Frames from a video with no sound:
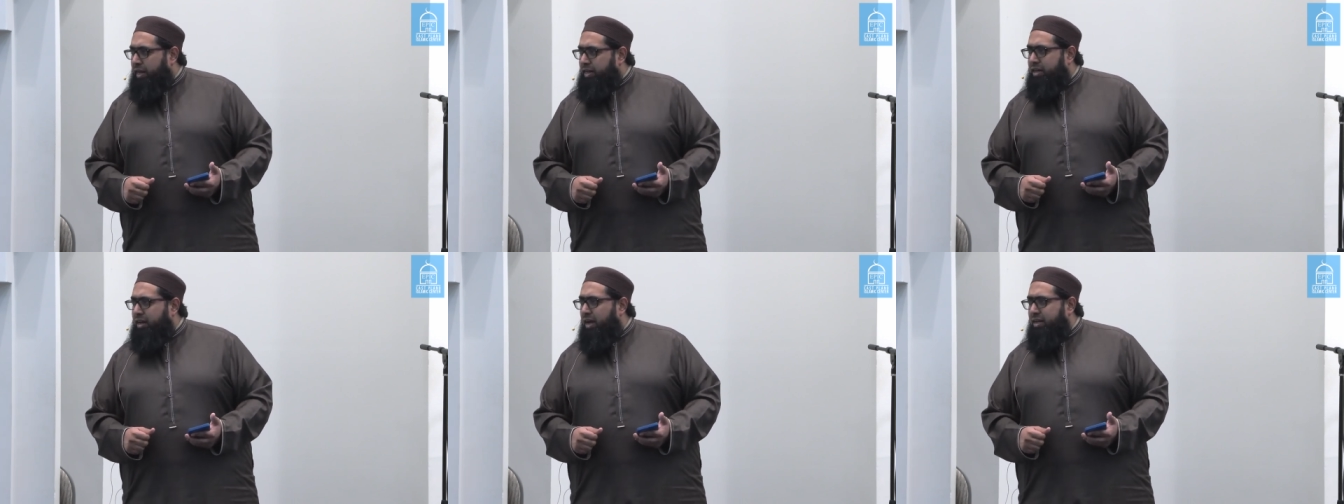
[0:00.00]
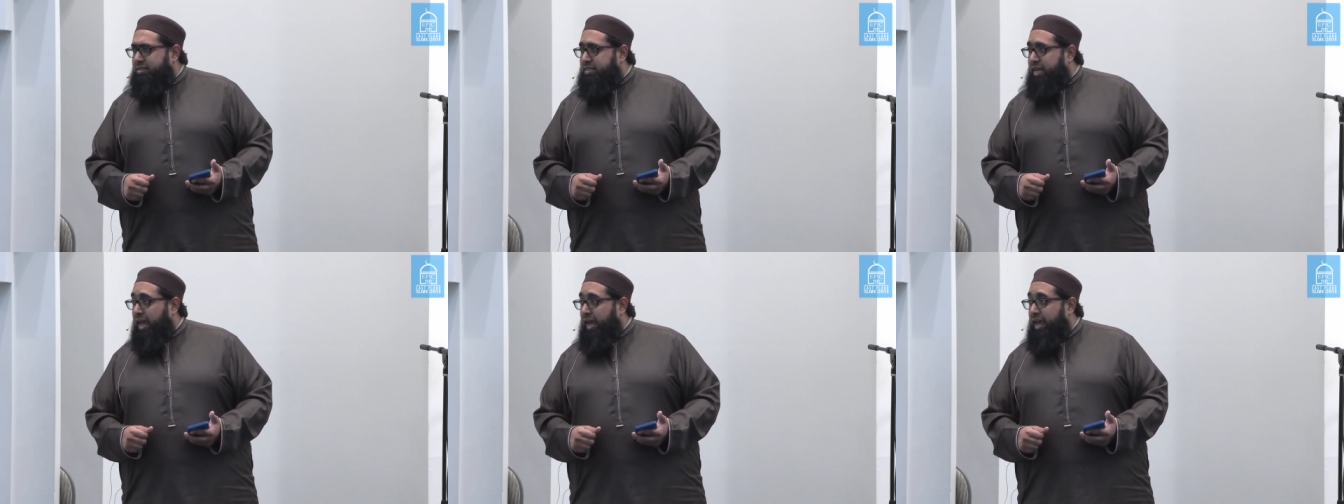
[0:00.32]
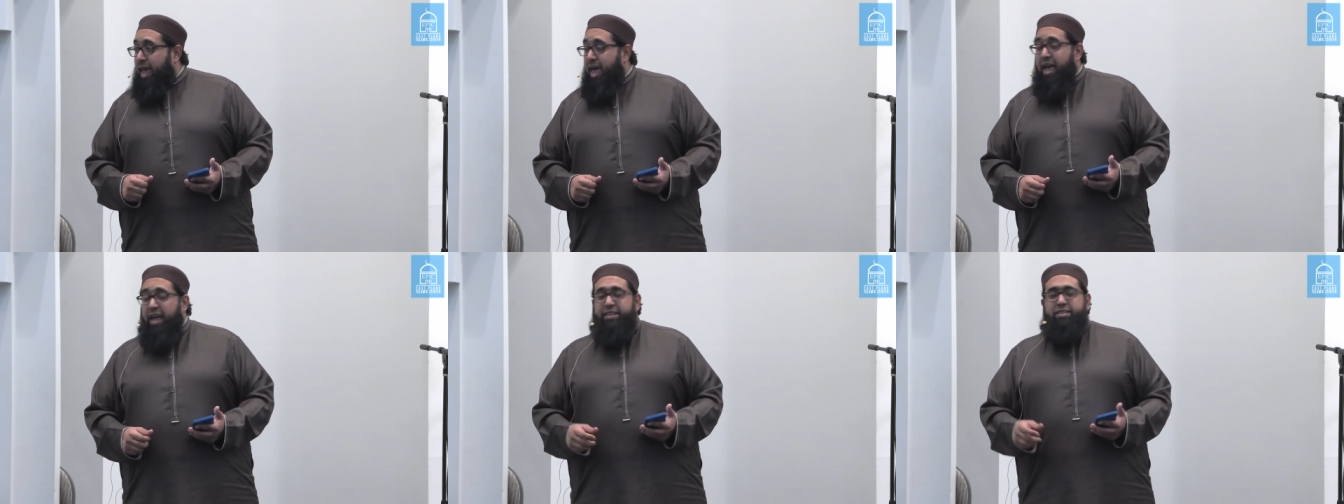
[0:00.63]
he did not
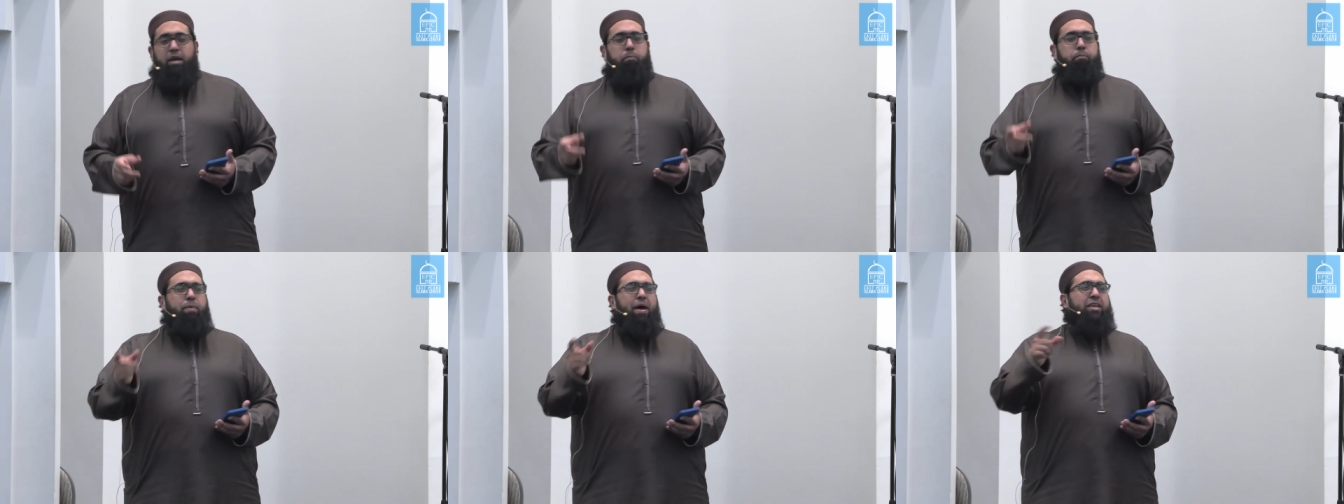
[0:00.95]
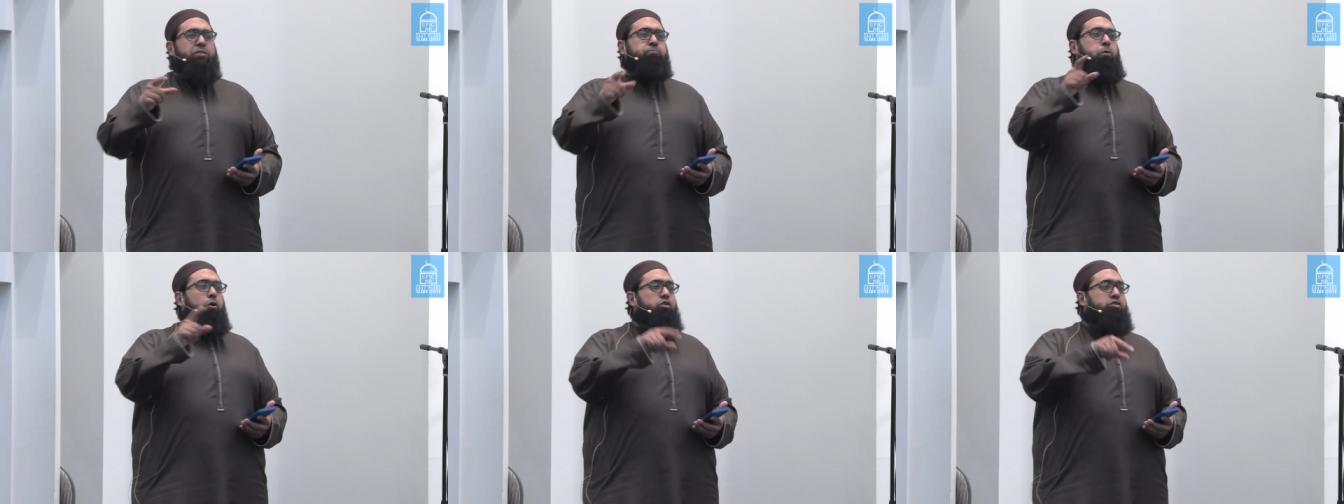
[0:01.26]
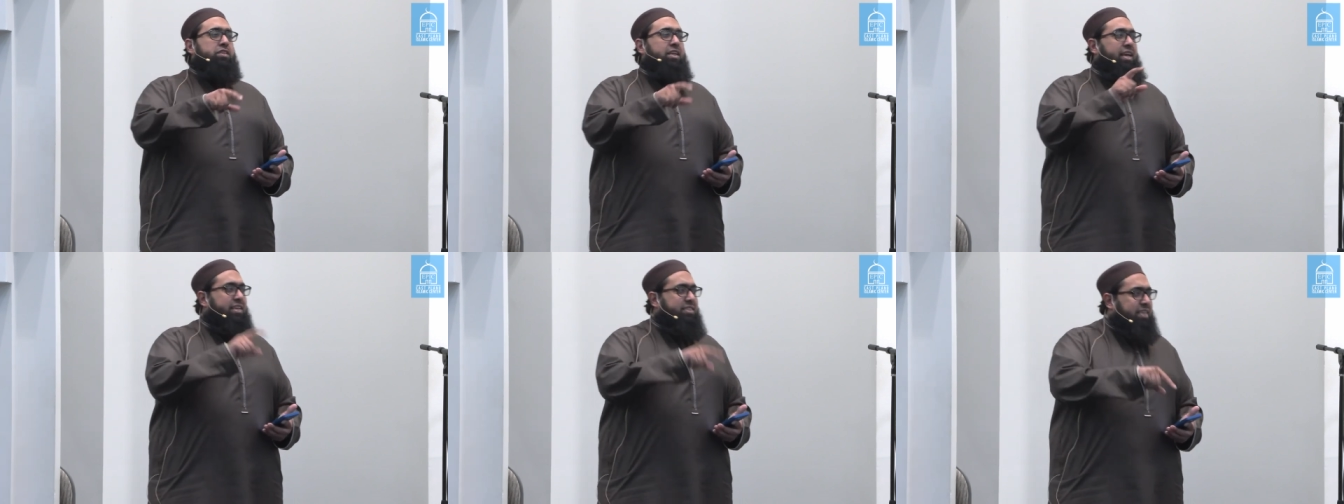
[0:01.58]
say the best
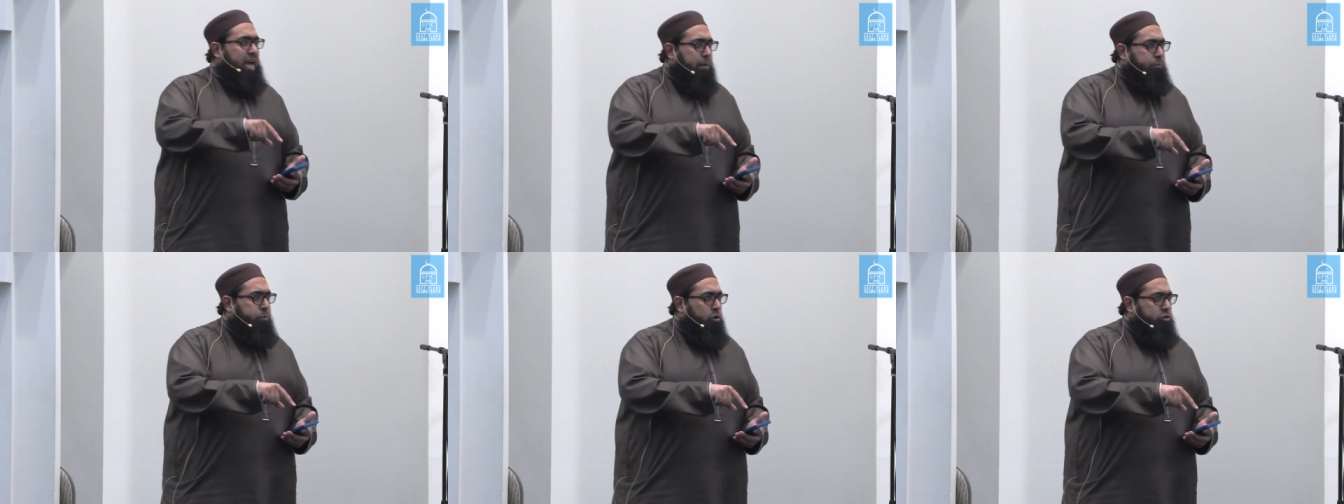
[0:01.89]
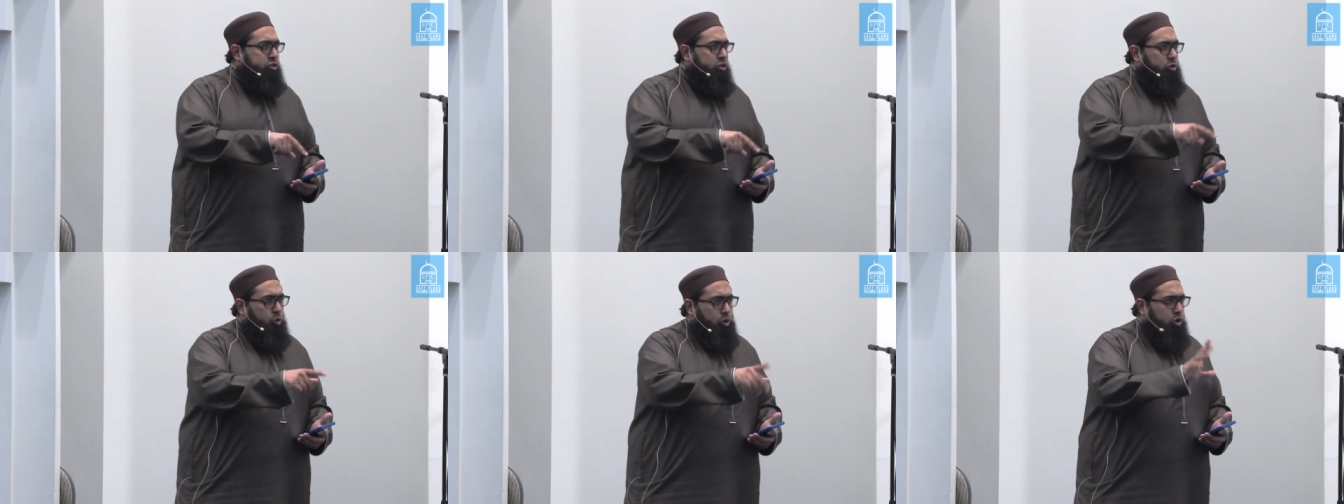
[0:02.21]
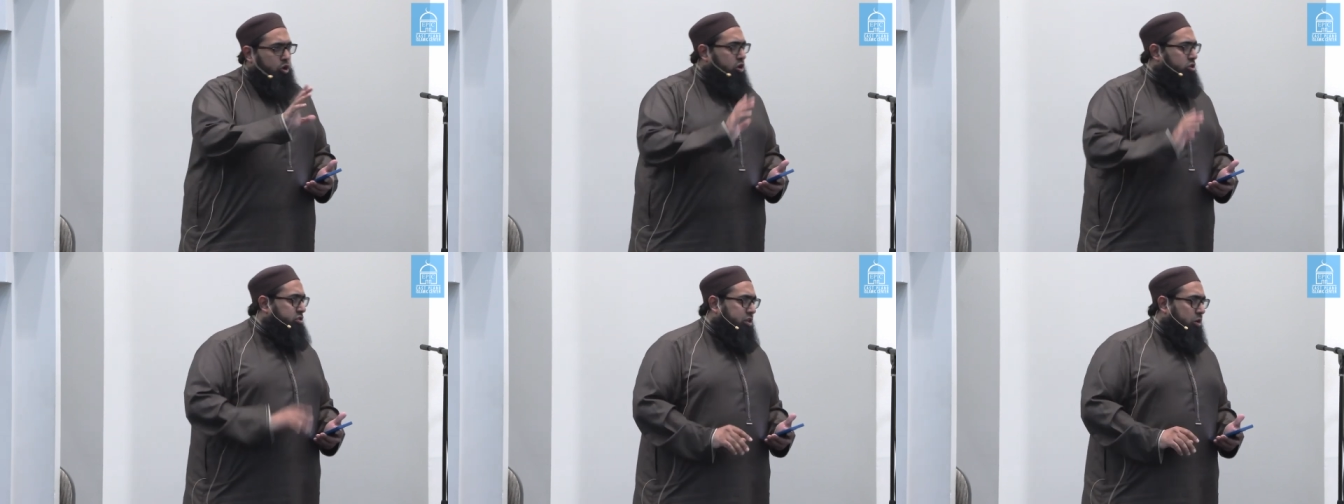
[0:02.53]
person is that person
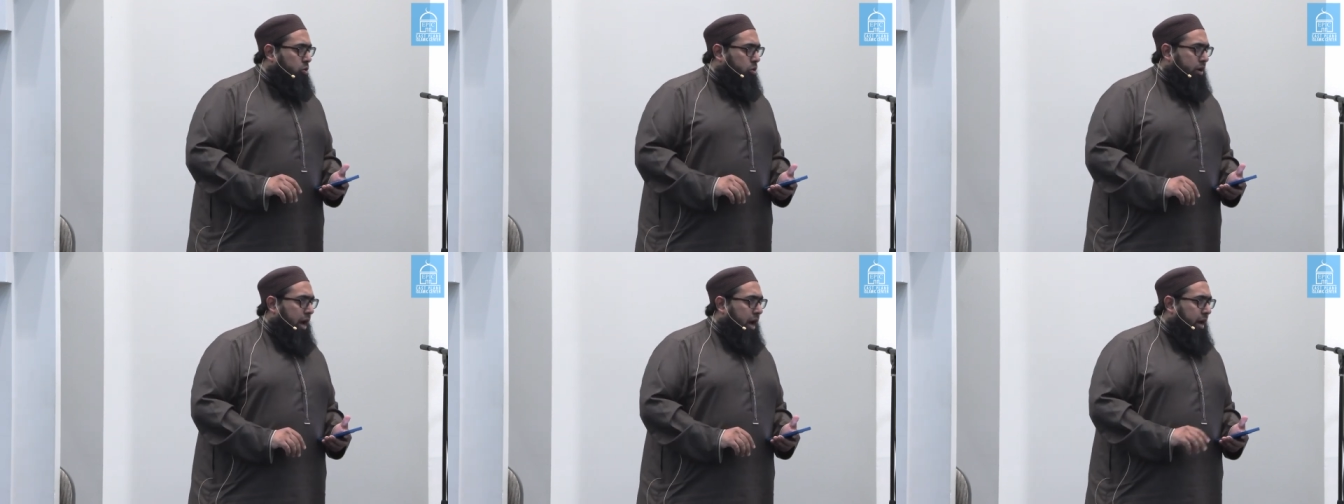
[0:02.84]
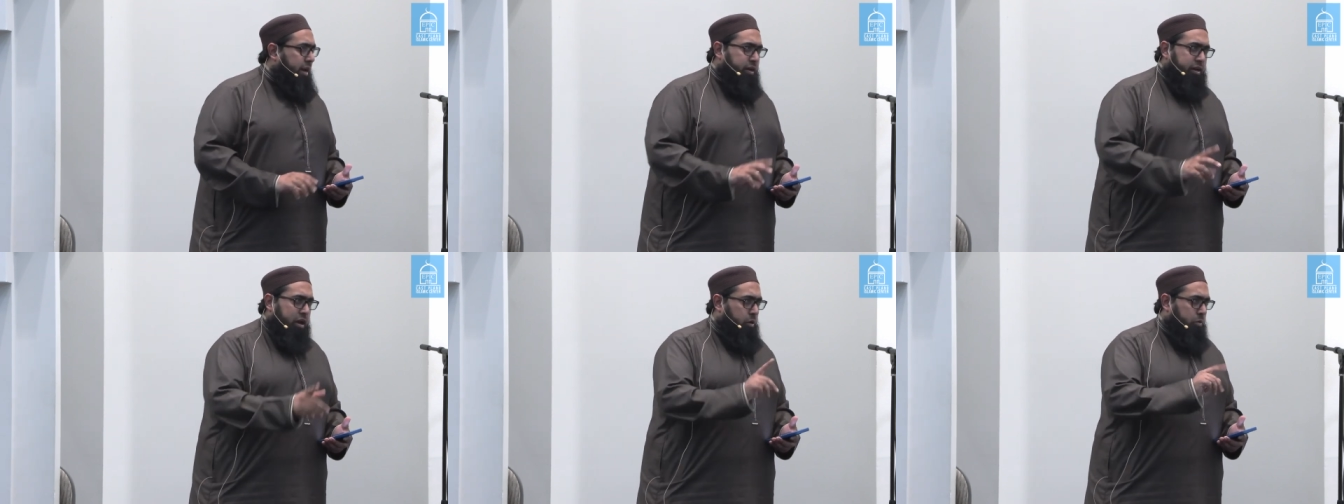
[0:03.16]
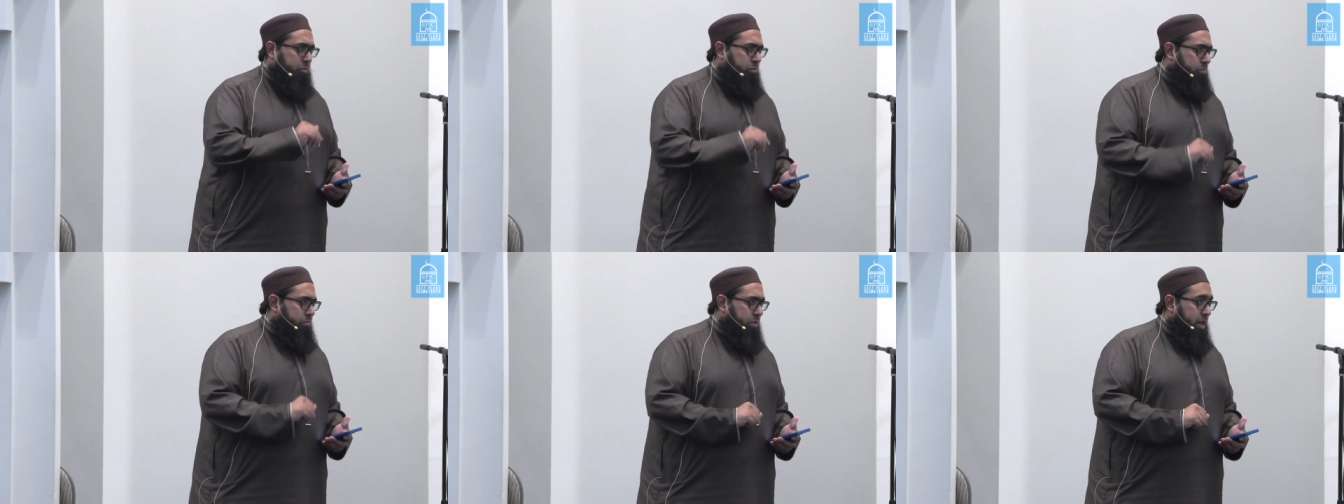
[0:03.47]
who learns the Quran.
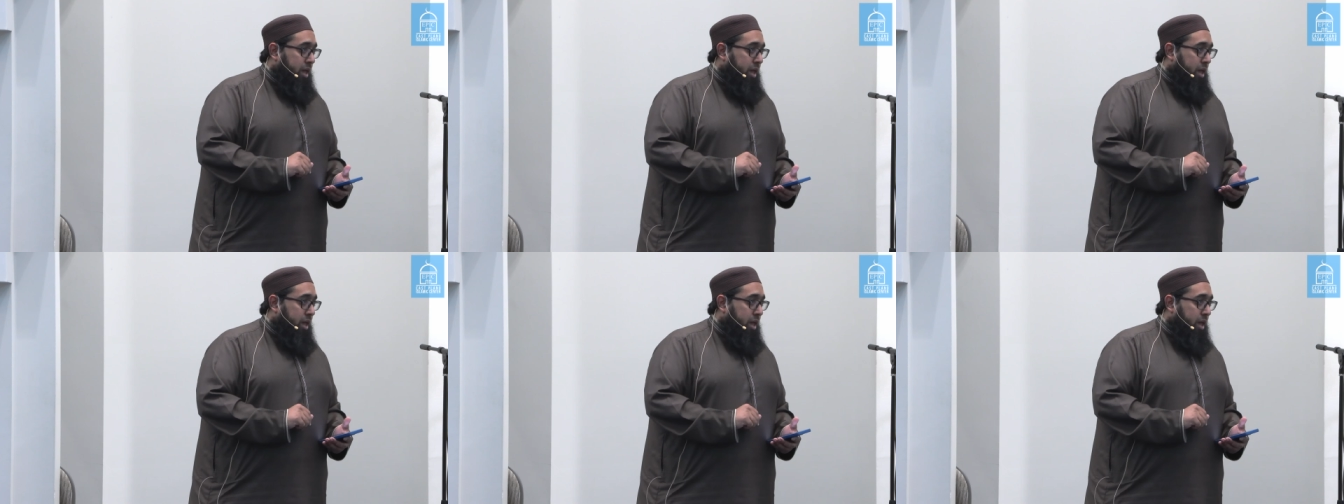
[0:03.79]
No.